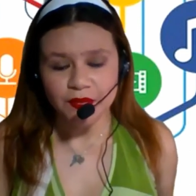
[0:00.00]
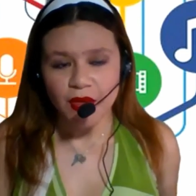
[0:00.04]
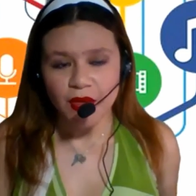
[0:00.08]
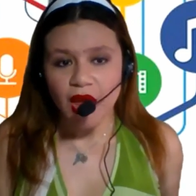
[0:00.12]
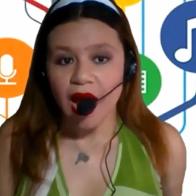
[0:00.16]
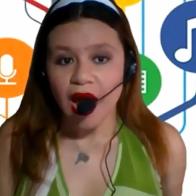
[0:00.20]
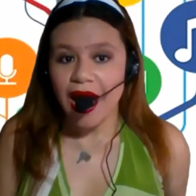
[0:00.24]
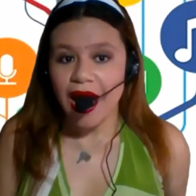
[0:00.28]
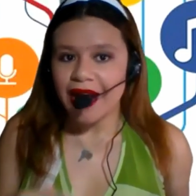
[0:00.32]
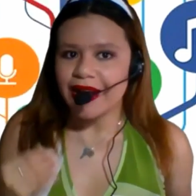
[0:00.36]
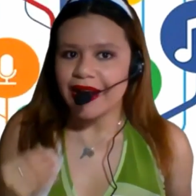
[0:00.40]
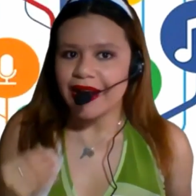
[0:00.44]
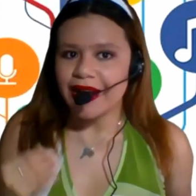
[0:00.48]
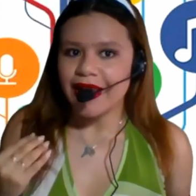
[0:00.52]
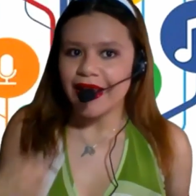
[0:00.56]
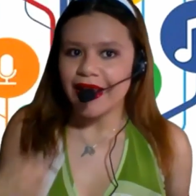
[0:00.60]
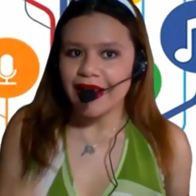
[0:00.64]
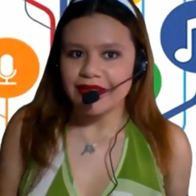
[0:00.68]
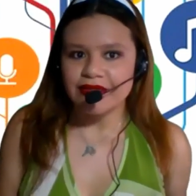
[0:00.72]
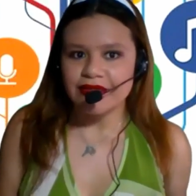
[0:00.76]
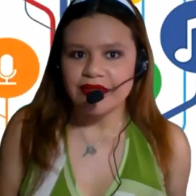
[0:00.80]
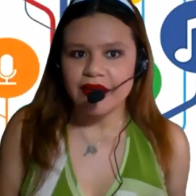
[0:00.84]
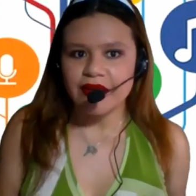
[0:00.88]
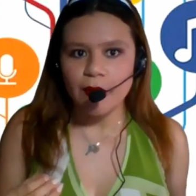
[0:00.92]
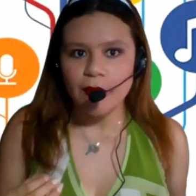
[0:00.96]
and get
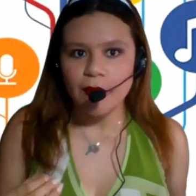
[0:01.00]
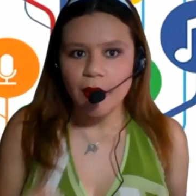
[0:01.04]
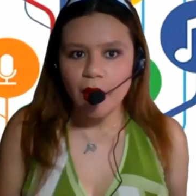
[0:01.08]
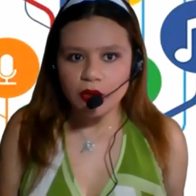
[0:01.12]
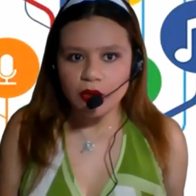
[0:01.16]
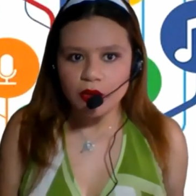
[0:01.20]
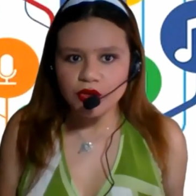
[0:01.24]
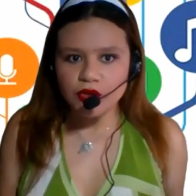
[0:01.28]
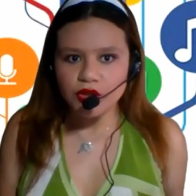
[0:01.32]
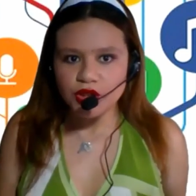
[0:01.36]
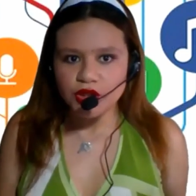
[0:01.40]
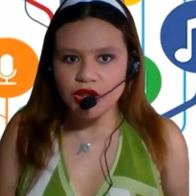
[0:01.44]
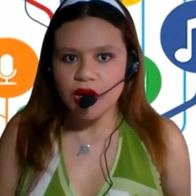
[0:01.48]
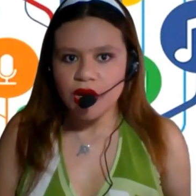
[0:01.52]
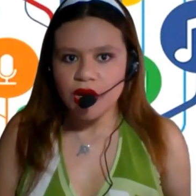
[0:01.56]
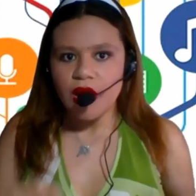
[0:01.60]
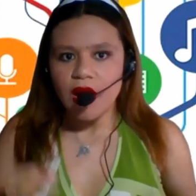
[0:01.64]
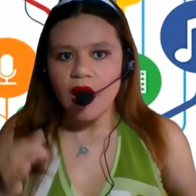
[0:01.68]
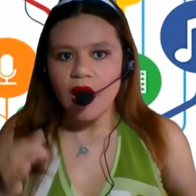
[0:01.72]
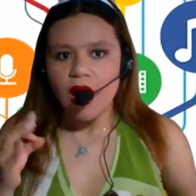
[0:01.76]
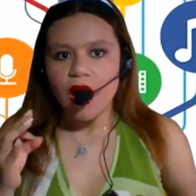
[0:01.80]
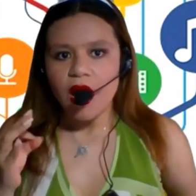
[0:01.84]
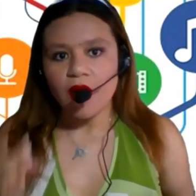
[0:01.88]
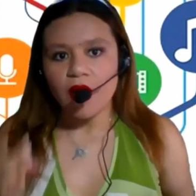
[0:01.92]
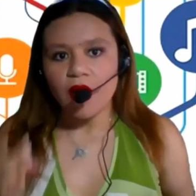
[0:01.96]
the most
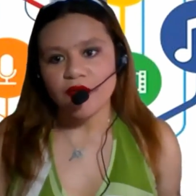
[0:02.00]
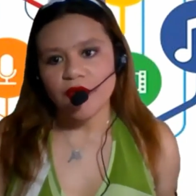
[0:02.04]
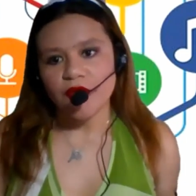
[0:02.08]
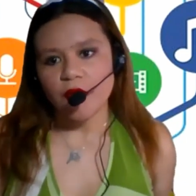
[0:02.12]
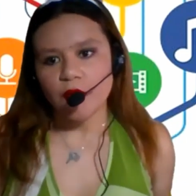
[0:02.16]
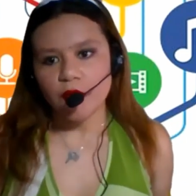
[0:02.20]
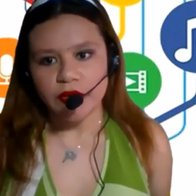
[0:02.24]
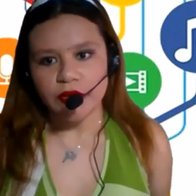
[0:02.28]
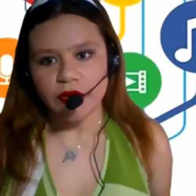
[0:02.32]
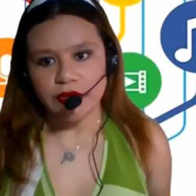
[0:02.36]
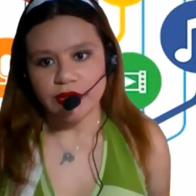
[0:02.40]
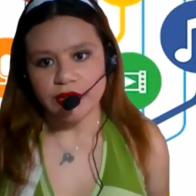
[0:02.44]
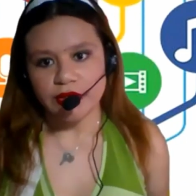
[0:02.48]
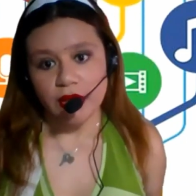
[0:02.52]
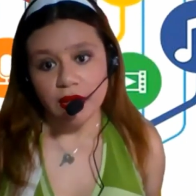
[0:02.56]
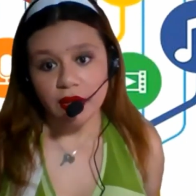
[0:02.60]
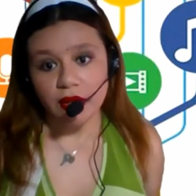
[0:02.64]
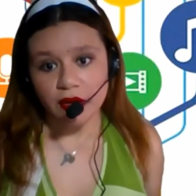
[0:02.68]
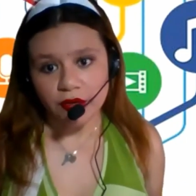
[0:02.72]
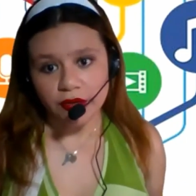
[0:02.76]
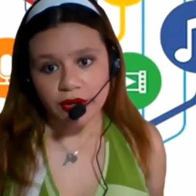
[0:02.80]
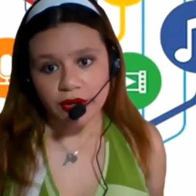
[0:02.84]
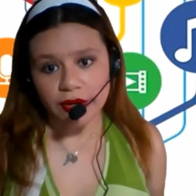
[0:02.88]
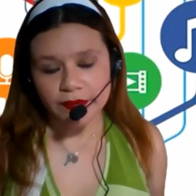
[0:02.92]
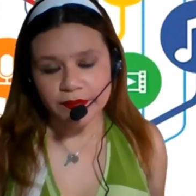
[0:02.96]
of our
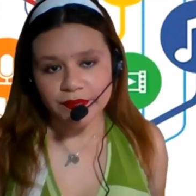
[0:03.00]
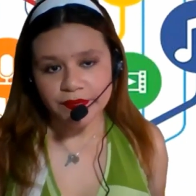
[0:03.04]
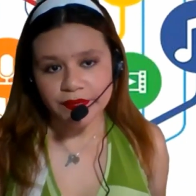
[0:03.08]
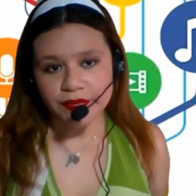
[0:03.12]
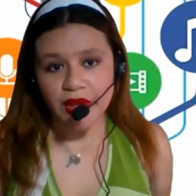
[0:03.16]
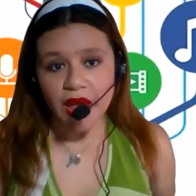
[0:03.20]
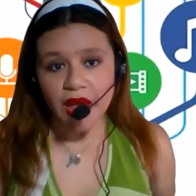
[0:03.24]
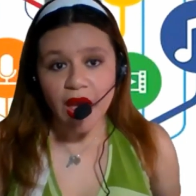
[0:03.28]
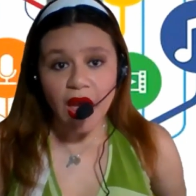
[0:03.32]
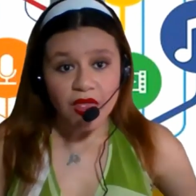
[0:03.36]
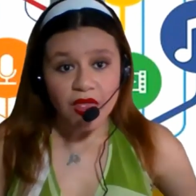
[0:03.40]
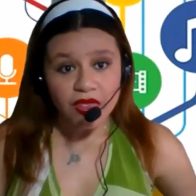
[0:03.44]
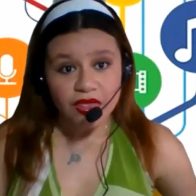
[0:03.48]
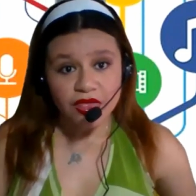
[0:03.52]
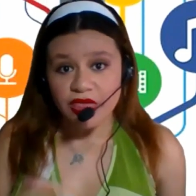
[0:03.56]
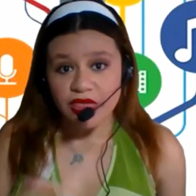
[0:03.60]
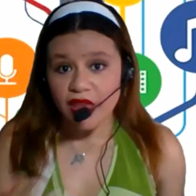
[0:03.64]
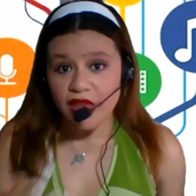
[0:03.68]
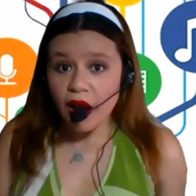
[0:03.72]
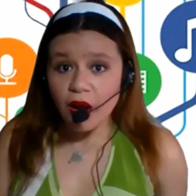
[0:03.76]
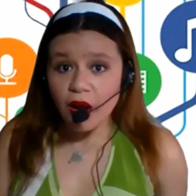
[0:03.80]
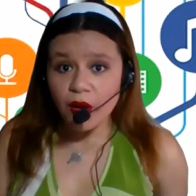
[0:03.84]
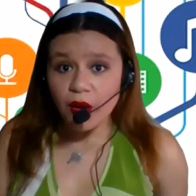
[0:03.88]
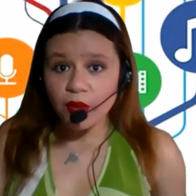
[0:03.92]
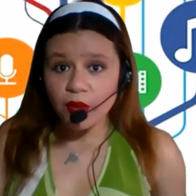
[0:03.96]
salary.
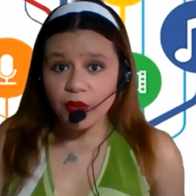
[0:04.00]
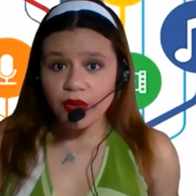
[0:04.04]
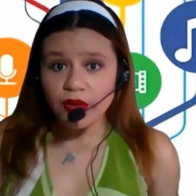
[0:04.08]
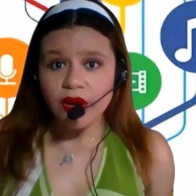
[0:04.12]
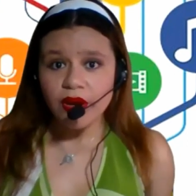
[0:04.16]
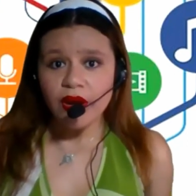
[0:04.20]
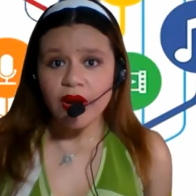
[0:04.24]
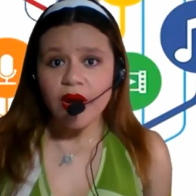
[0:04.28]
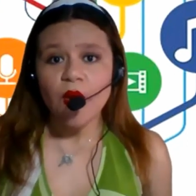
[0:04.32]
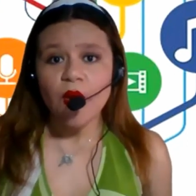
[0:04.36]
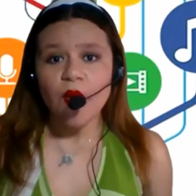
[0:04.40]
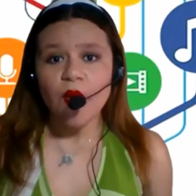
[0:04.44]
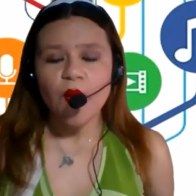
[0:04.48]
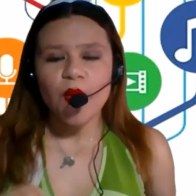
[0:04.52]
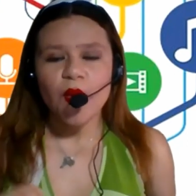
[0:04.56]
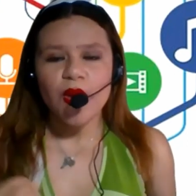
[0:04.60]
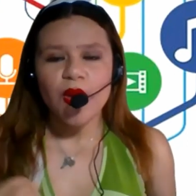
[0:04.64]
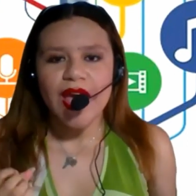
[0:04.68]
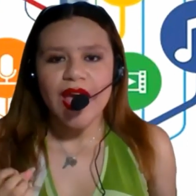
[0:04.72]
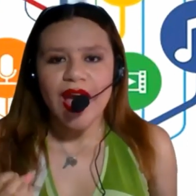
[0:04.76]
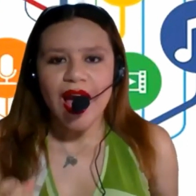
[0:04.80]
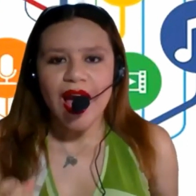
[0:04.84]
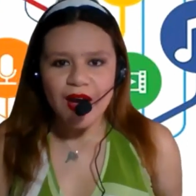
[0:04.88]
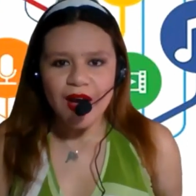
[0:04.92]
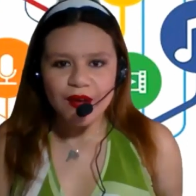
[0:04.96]
Now, we
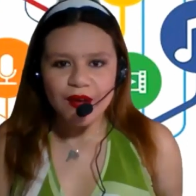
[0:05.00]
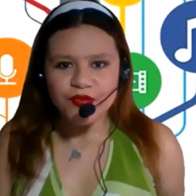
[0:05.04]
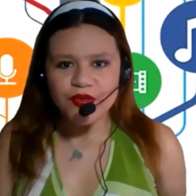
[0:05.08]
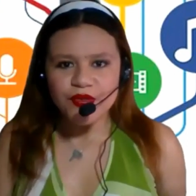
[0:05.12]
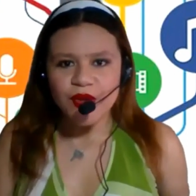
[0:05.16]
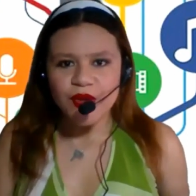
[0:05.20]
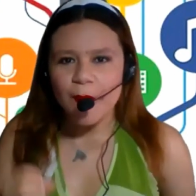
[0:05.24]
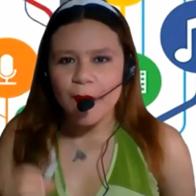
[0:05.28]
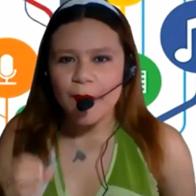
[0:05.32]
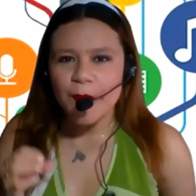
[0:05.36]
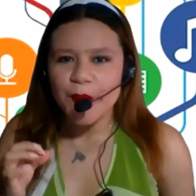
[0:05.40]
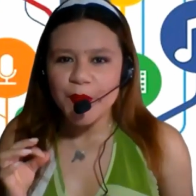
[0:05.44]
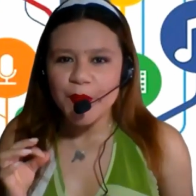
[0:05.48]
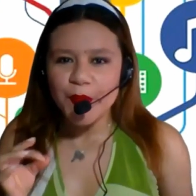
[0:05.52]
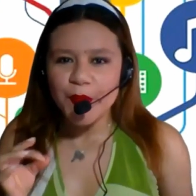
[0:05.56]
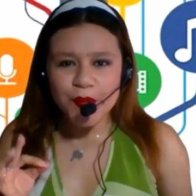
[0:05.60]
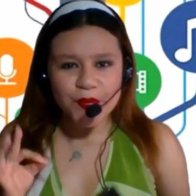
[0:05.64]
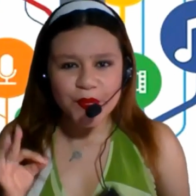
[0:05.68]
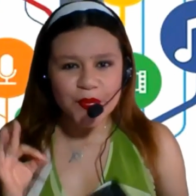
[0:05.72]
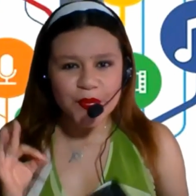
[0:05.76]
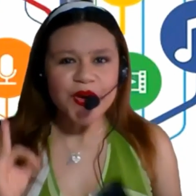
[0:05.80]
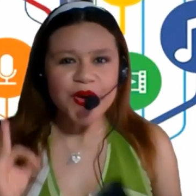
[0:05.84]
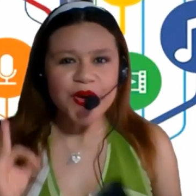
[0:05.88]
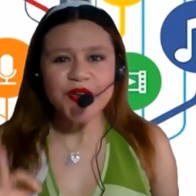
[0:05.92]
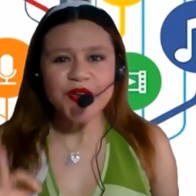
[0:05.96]
have the
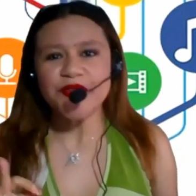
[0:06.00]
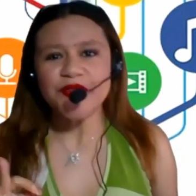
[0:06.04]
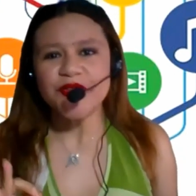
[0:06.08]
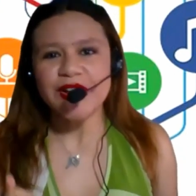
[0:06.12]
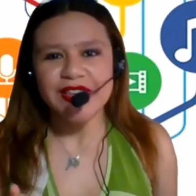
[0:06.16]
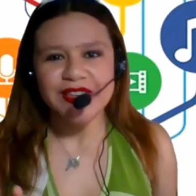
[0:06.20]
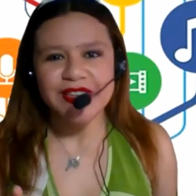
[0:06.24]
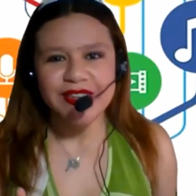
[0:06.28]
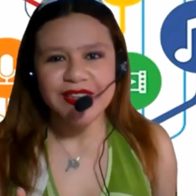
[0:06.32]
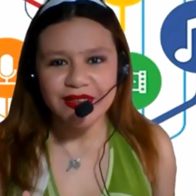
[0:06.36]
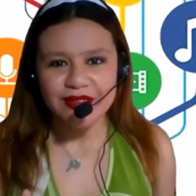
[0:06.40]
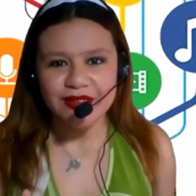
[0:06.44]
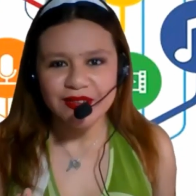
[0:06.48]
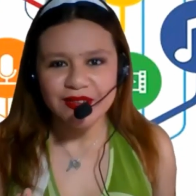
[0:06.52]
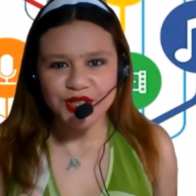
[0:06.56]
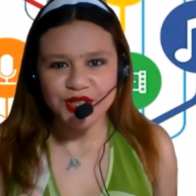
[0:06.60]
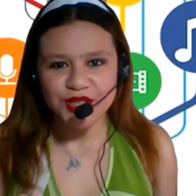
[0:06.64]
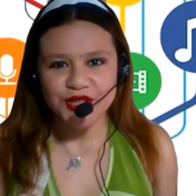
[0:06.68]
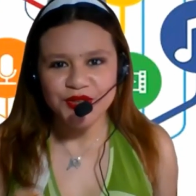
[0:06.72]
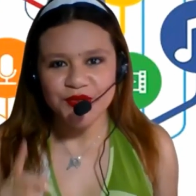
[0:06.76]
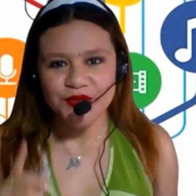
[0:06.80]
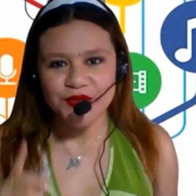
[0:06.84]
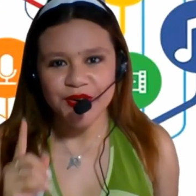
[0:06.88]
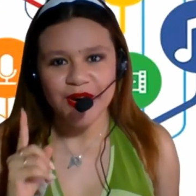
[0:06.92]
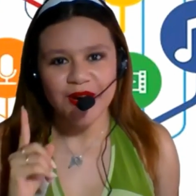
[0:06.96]
perfect solution
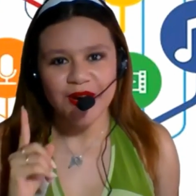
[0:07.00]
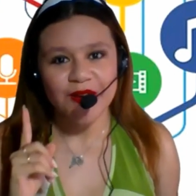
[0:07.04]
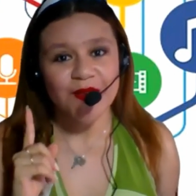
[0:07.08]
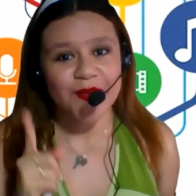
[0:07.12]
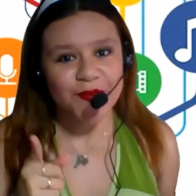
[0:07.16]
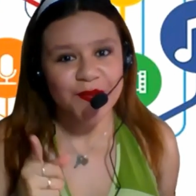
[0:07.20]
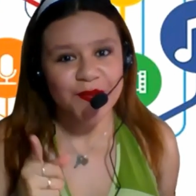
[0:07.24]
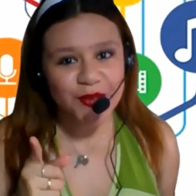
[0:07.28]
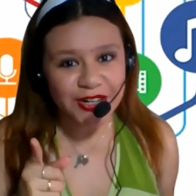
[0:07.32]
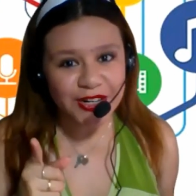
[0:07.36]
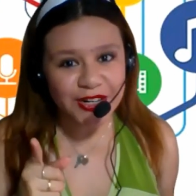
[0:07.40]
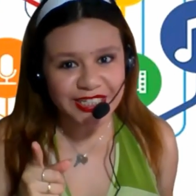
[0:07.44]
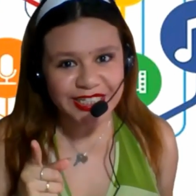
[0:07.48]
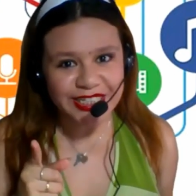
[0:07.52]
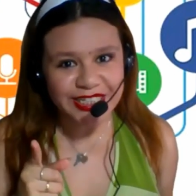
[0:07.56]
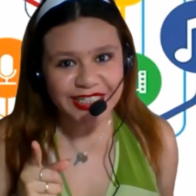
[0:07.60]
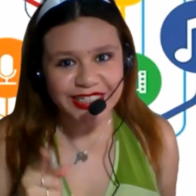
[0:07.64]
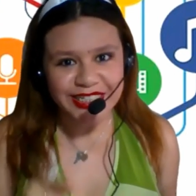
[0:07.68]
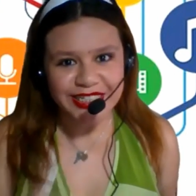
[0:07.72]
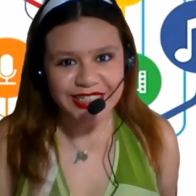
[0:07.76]
for our budget.